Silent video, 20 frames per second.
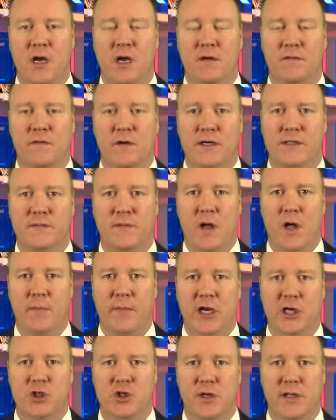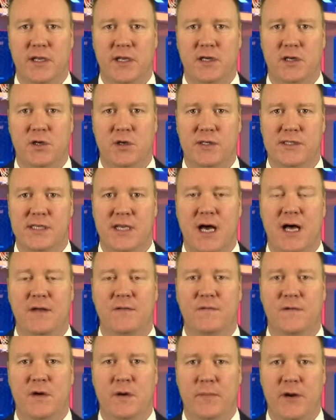First of all, make sure that you do
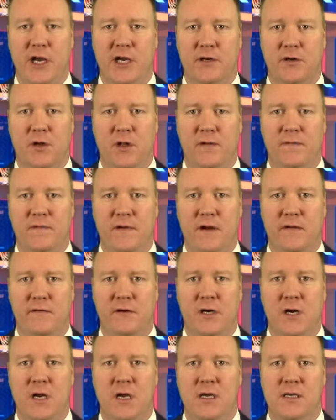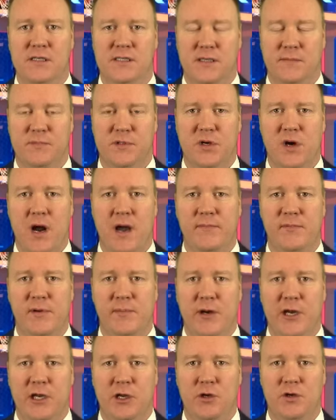yourself and your bankroll a favor. Subscribe to
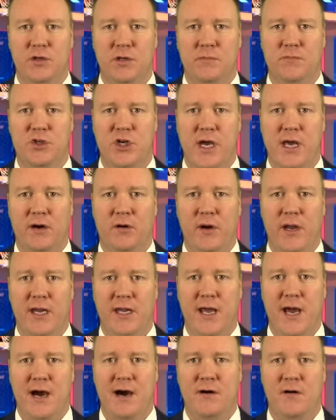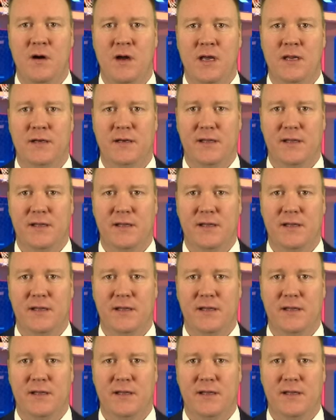my YouTube channel right now.